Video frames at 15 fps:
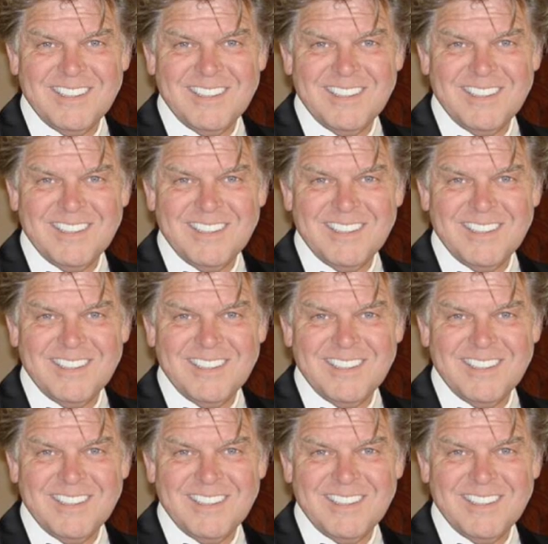
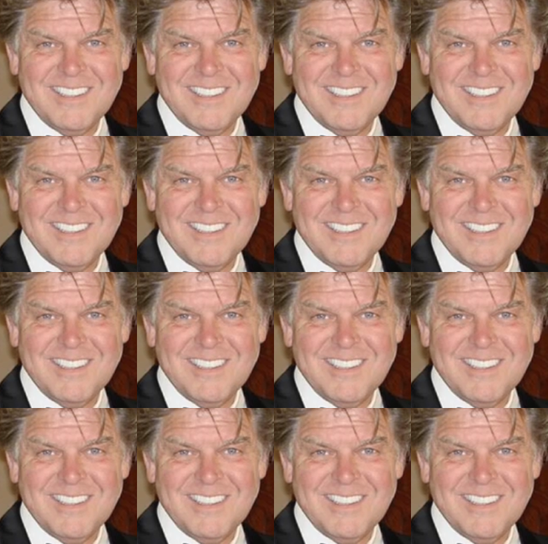
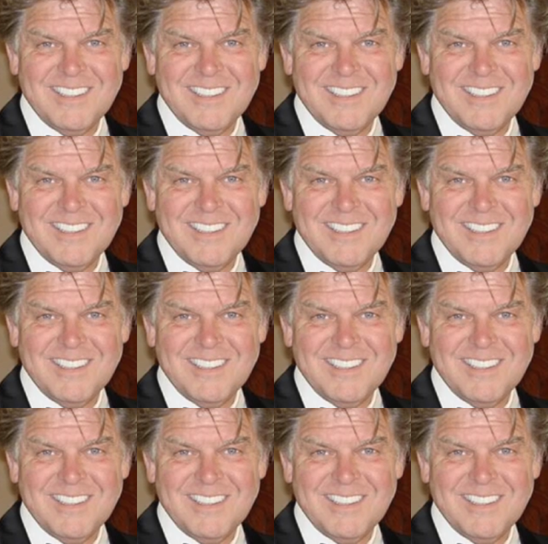
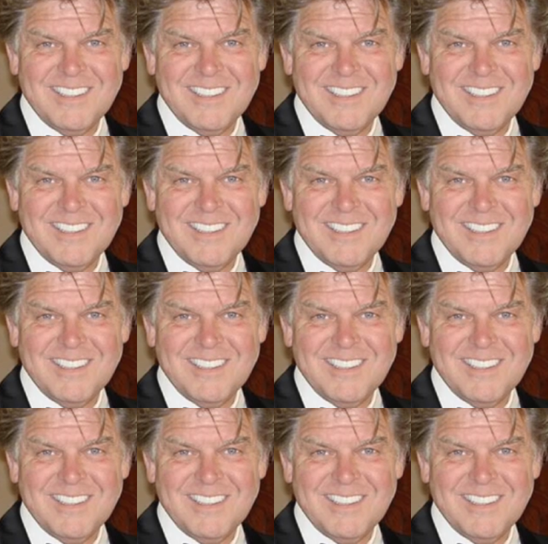The face doesn't move, so there is nothing to read.